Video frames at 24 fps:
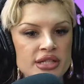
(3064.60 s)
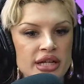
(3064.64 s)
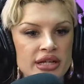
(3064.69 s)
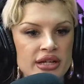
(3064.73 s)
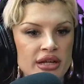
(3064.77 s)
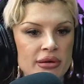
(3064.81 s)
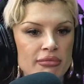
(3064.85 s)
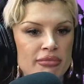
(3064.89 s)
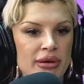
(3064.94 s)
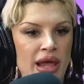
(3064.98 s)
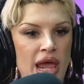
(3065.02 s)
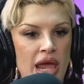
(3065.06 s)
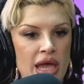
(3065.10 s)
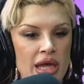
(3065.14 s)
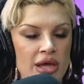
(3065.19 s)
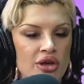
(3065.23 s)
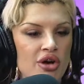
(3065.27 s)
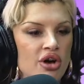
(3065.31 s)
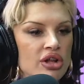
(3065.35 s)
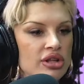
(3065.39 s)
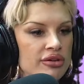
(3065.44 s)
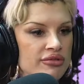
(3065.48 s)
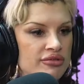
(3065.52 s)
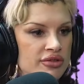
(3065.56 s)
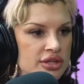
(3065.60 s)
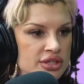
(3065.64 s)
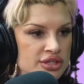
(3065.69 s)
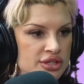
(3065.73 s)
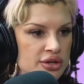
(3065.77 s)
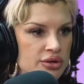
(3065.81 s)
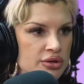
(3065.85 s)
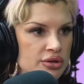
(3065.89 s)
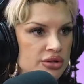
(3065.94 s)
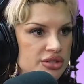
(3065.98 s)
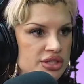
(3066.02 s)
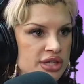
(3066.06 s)
end up paying all of these
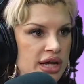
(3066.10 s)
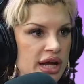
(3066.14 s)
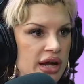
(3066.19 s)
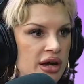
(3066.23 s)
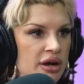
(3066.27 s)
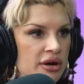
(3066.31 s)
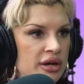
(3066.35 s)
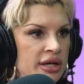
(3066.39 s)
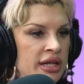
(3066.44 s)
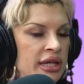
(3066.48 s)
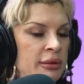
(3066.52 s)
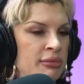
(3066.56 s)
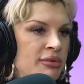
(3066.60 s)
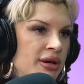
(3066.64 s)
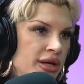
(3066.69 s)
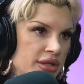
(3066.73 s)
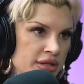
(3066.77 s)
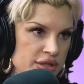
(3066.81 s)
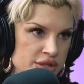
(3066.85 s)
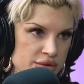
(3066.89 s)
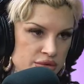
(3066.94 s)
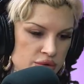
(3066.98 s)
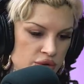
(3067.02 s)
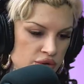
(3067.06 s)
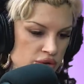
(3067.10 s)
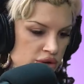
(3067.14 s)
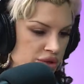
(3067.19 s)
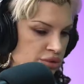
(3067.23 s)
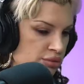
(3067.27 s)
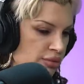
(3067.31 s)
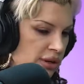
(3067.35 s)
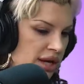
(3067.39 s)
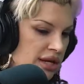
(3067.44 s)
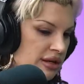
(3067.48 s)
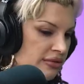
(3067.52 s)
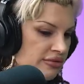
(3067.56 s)
girls out, and he paid this girl's
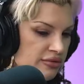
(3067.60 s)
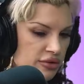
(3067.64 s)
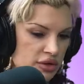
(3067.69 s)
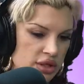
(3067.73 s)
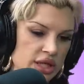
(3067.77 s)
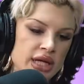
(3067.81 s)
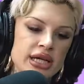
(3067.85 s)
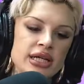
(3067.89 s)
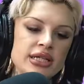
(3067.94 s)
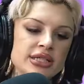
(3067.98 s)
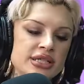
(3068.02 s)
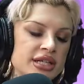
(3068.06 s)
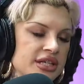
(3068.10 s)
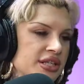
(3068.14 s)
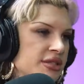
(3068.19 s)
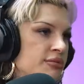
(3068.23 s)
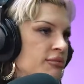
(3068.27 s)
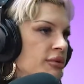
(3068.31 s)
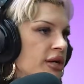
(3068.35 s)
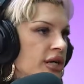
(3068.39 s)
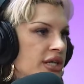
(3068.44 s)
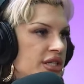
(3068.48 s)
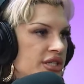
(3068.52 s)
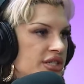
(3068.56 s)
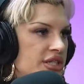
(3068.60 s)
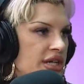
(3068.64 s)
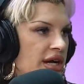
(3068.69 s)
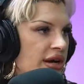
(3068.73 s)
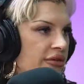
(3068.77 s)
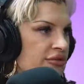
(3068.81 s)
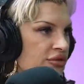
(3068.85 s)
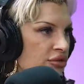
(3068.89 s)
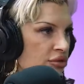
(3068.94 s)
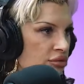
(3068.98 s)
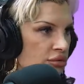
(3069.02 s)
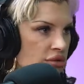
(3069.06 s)
rent for like six months
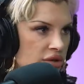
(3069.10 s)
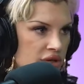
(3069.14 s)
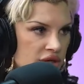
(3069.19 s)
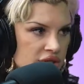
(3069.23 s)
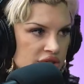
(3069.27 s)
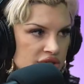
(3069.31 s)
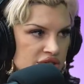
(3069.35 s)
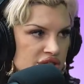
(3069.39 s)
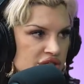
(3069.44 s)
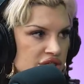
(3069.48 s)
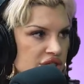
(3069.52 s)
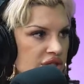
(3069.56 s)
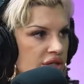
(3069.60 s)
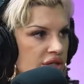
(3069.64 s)
afterwards. I feel